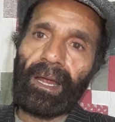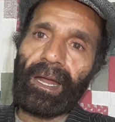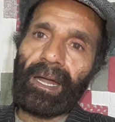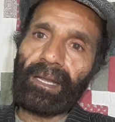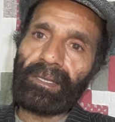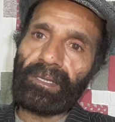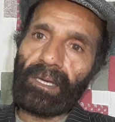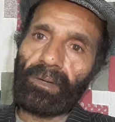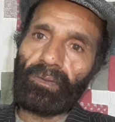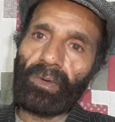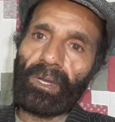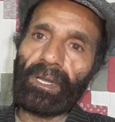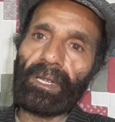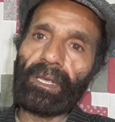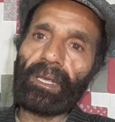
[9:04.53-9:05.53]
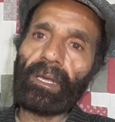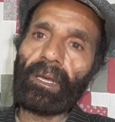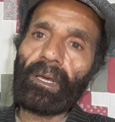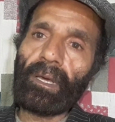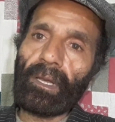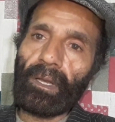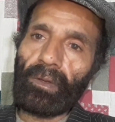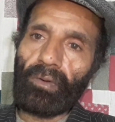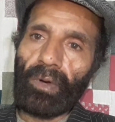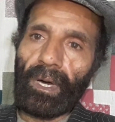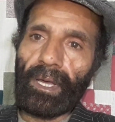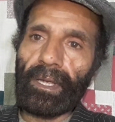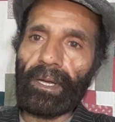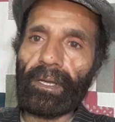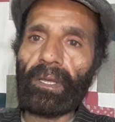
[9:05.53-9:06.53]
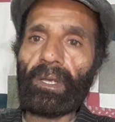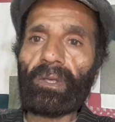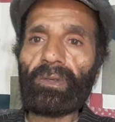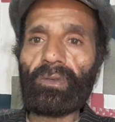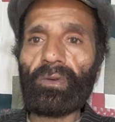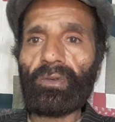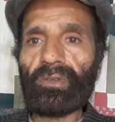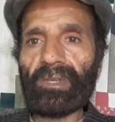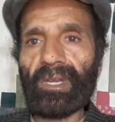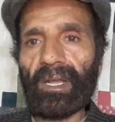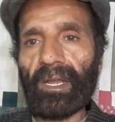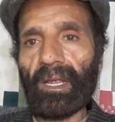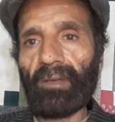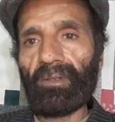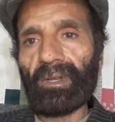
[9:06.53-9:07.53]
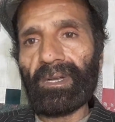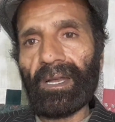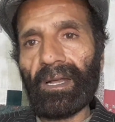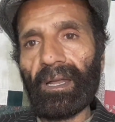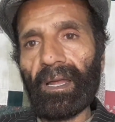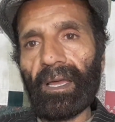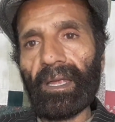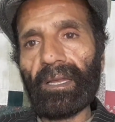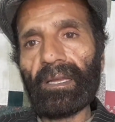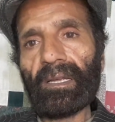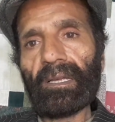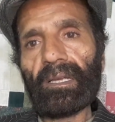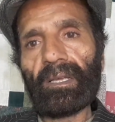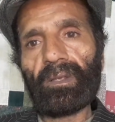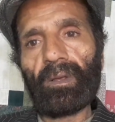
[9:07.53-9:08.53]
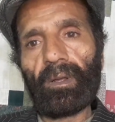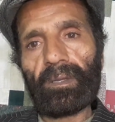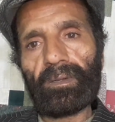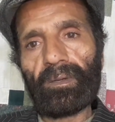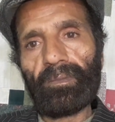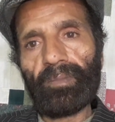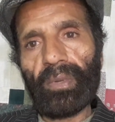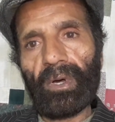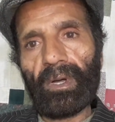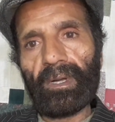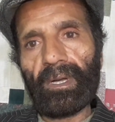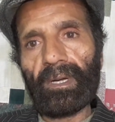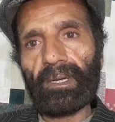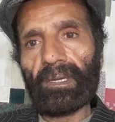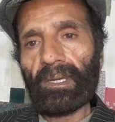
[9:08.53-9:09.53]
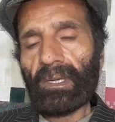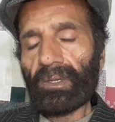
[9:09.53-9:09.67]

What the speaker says: and genuinely required. So setting of the deadline is also important.